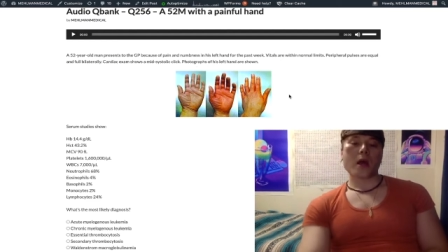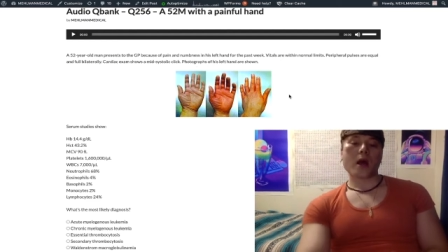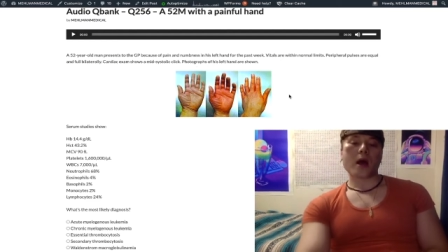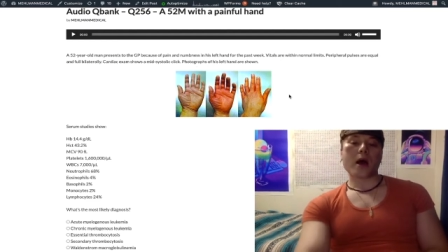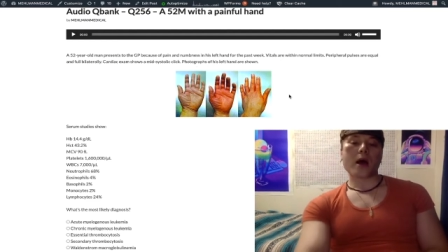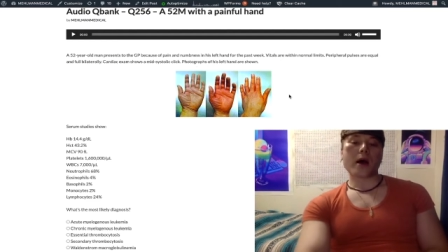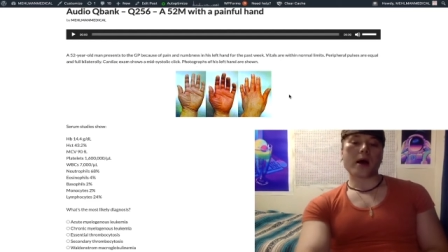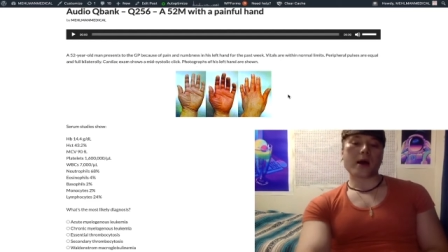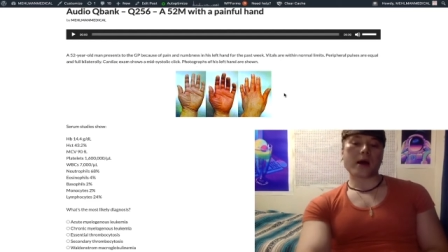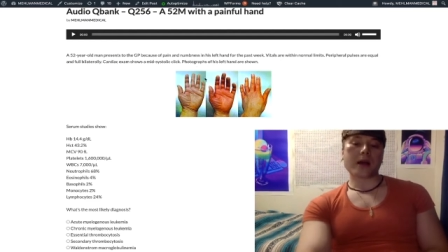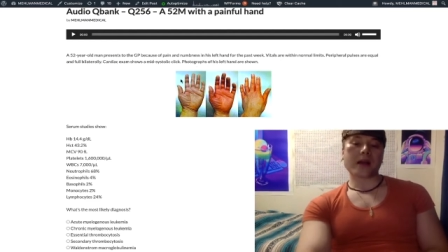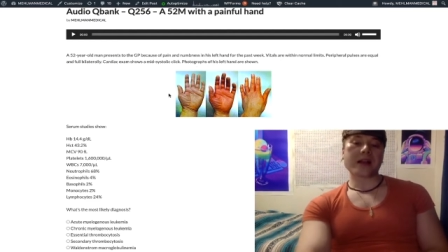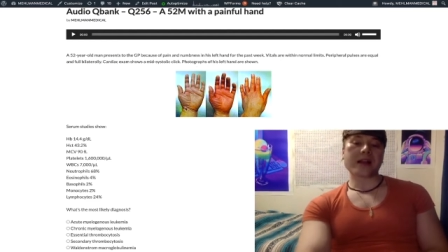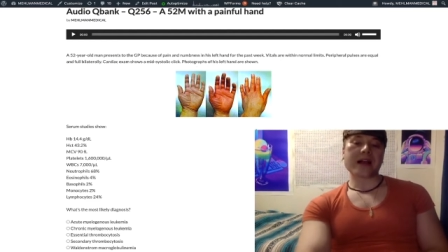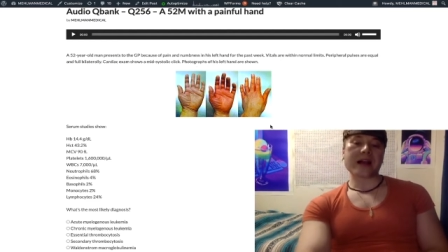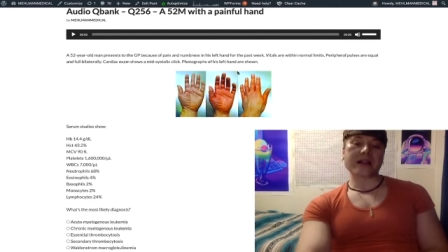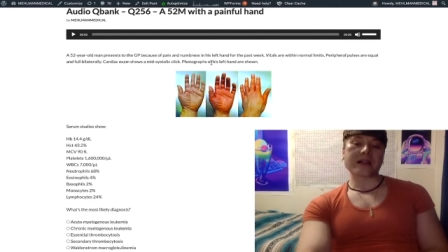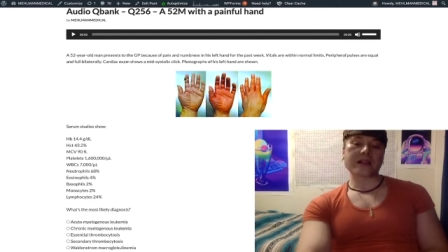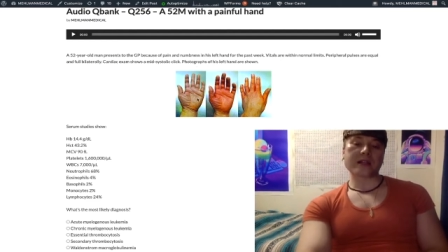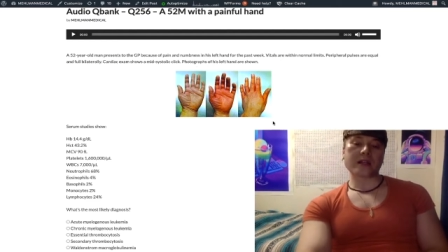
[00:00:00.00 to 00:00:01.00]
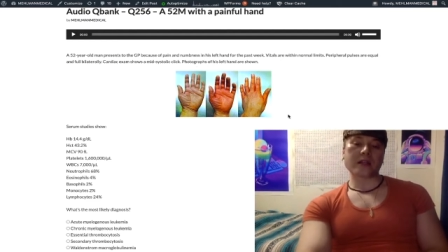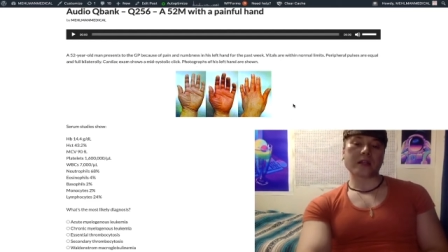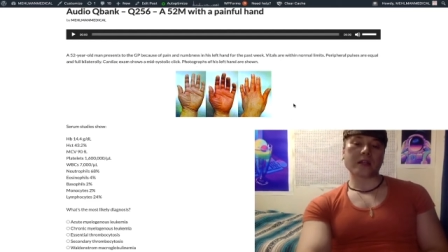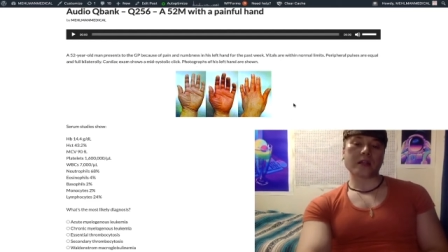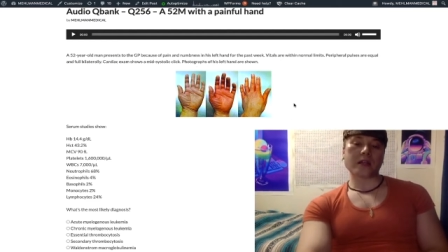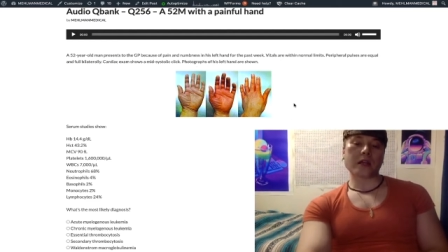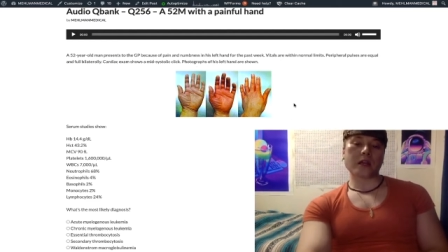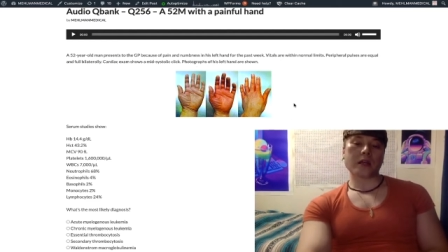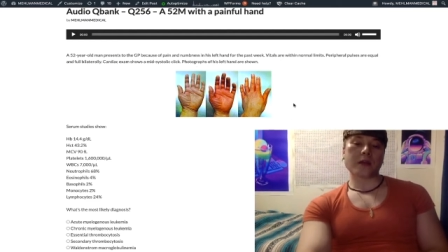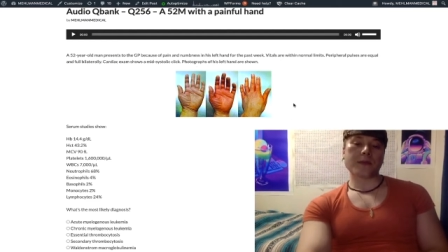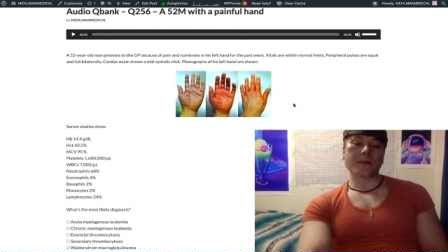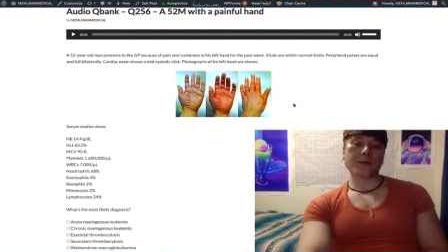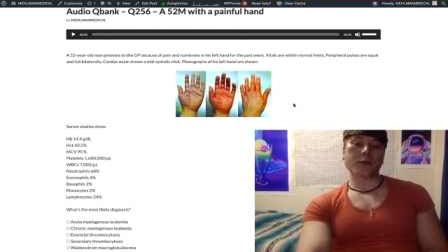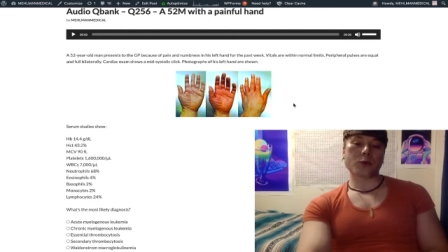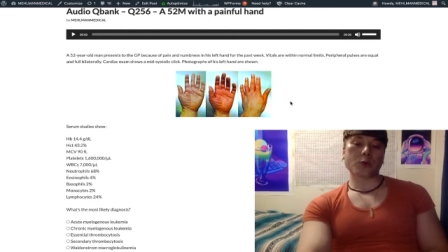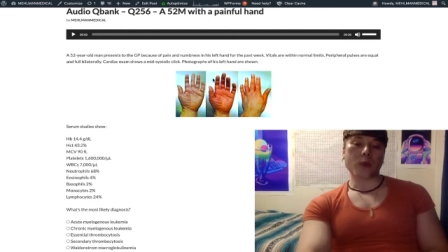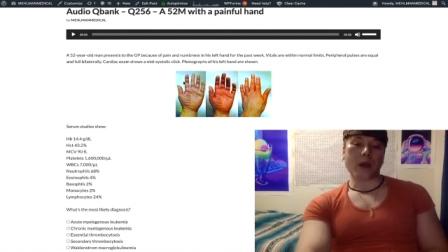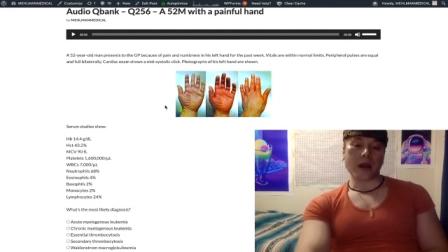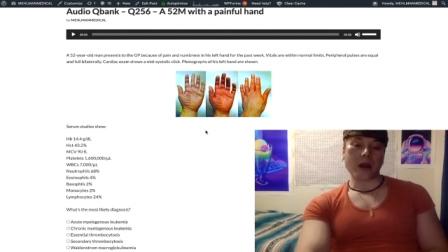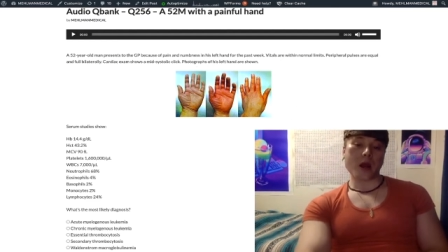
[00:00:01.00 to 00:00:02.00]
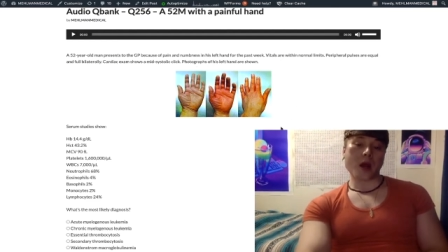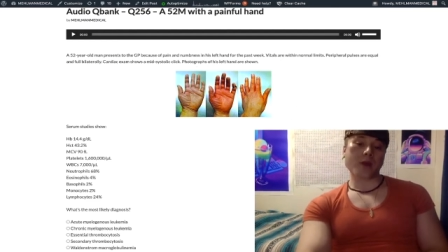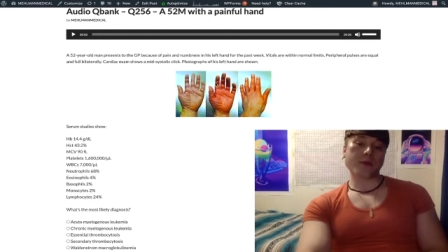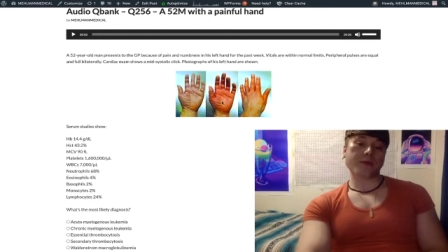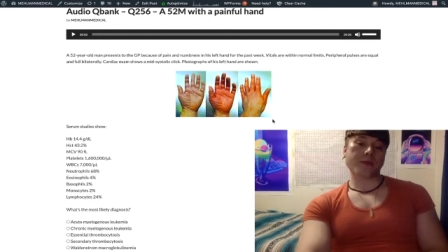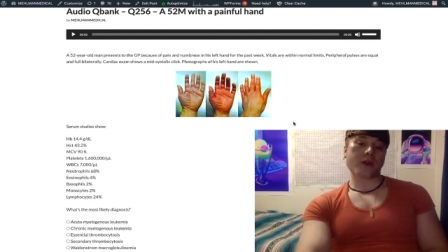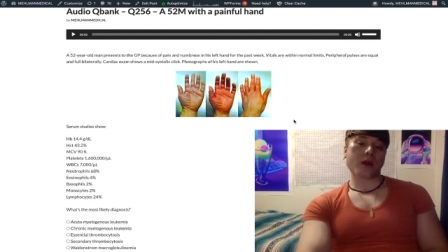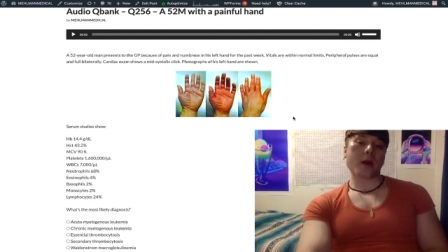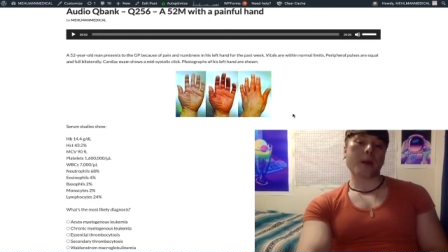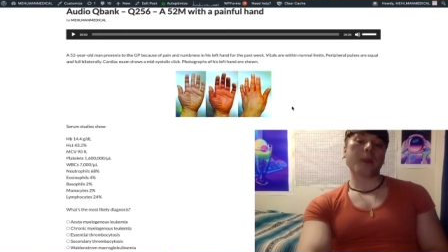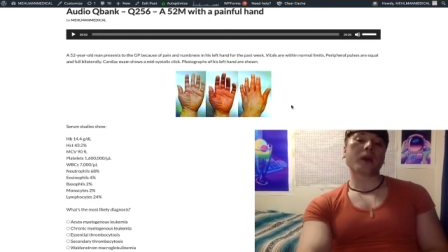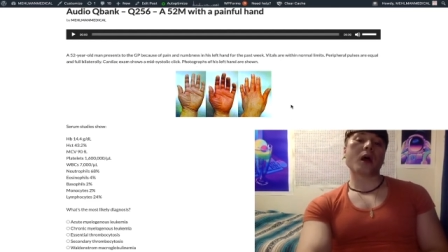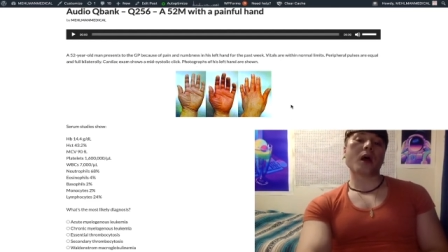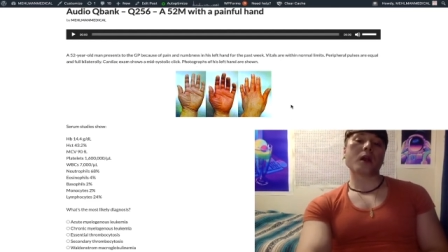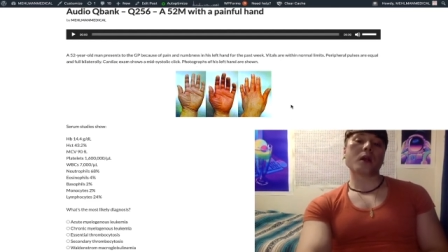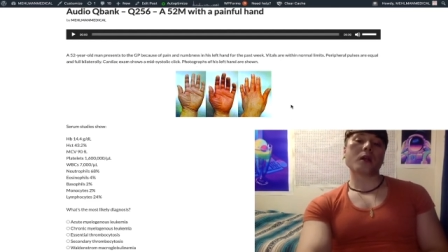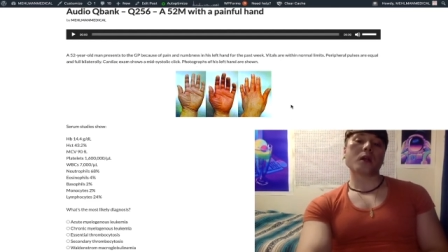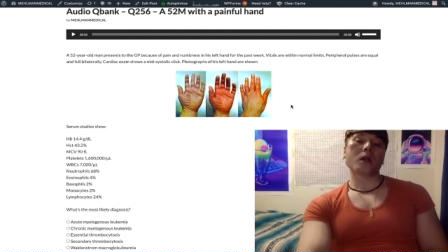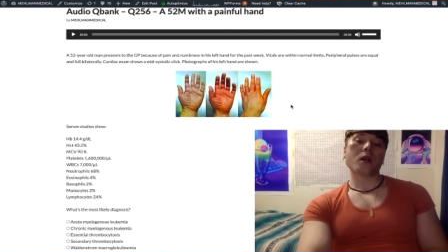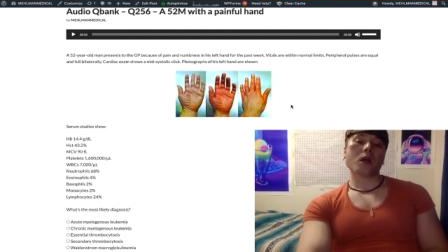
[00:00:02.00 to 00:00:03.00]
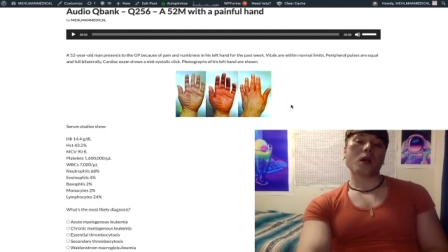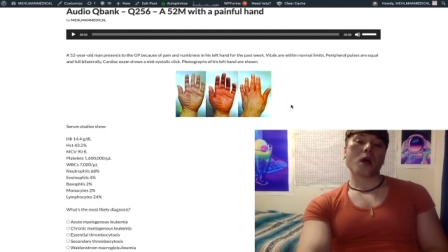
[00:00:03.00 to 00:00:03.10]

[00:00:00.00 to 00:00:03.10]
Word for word: Uh, classically, Raynaud phenomenon,